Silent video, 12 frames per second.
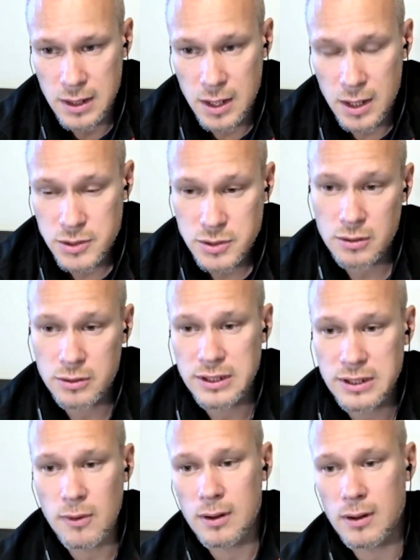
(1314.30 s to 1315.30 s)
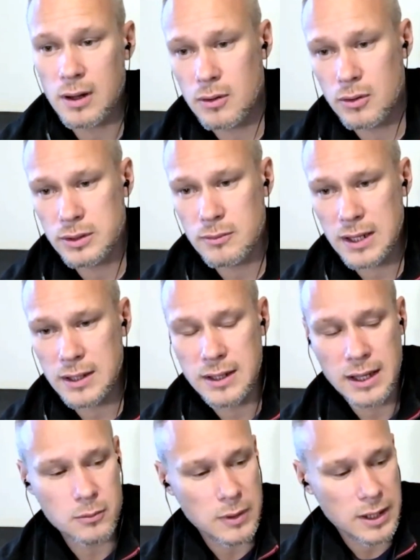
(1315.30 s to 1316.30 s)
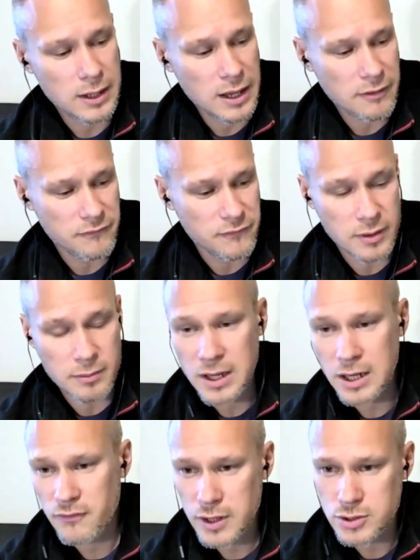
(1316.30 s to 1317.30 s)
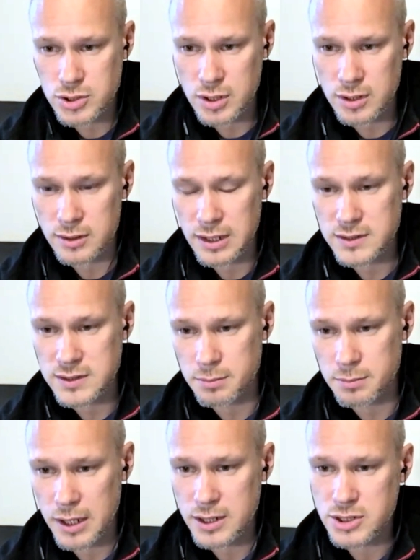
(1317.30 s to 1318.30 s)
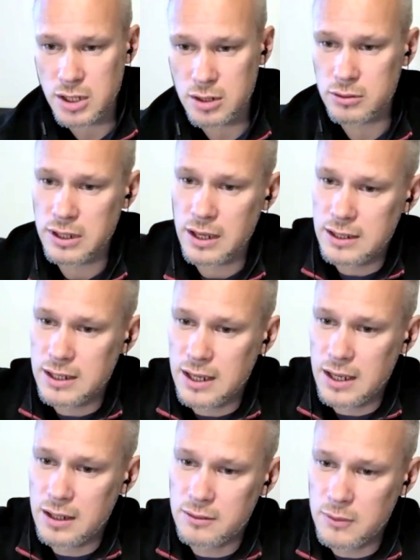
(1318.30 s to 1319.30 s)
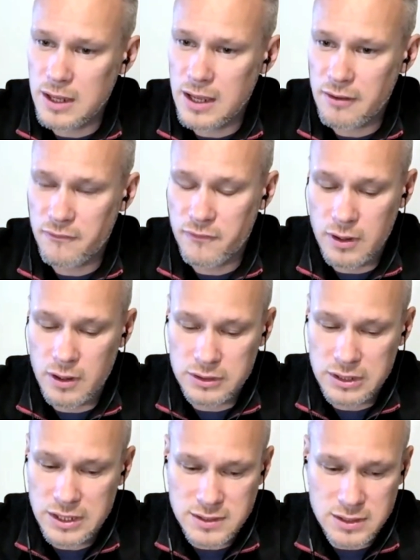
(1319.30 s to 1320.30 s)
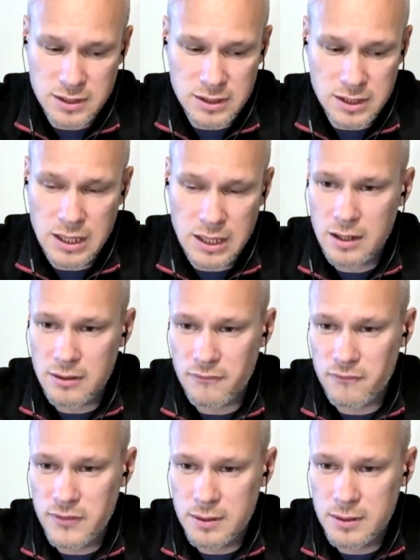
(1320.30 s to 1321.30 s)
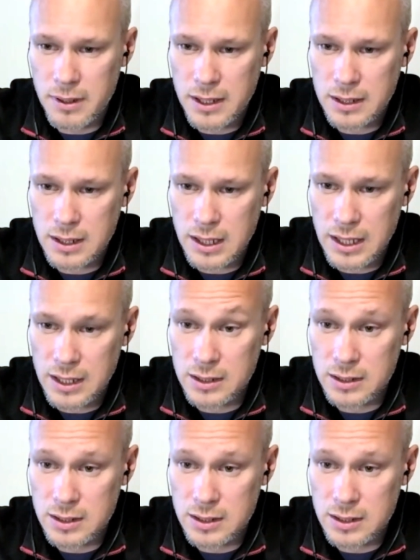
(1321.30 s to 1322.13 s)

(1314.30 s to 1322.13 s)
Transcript: So on the one hand, we have manufacturing and supply chain. On the other hand, we have testing and getting feedback and